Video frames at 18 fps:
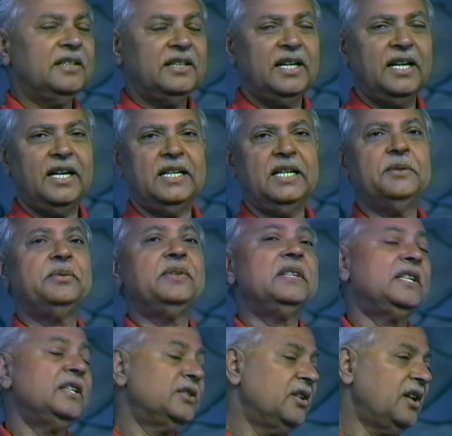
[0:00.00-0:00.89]
uh, if
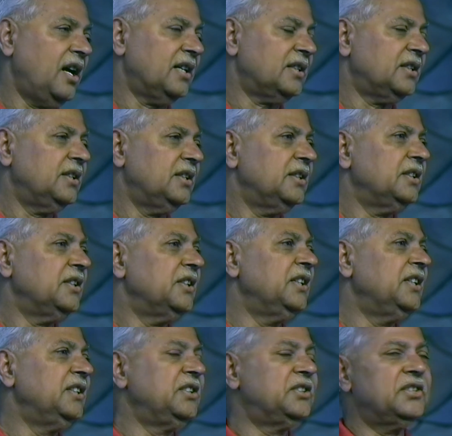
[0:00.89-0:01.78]
it is not
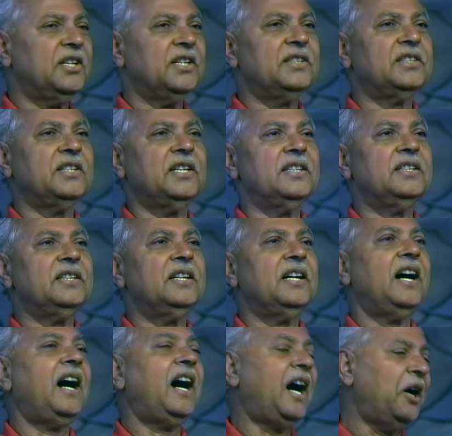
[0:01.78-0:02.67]
internal,
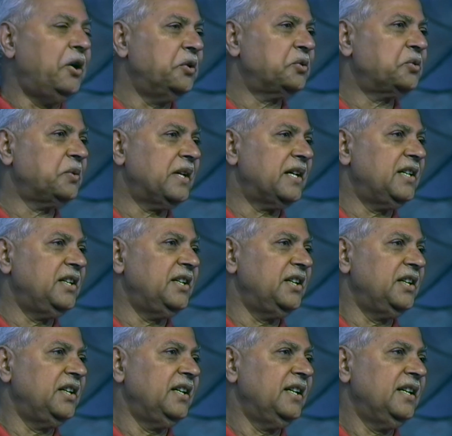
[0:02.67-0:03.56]

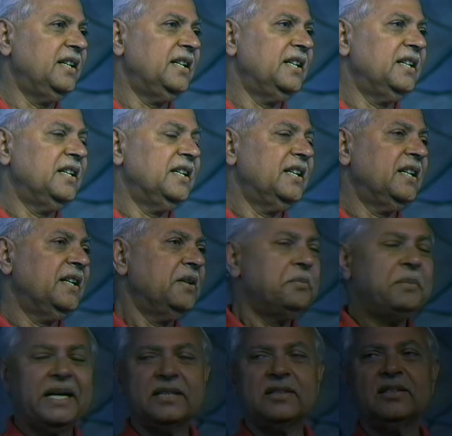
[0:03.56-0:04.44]
outwardly,
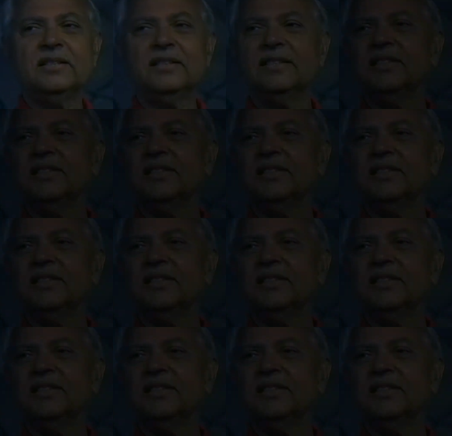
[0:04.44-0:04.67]
but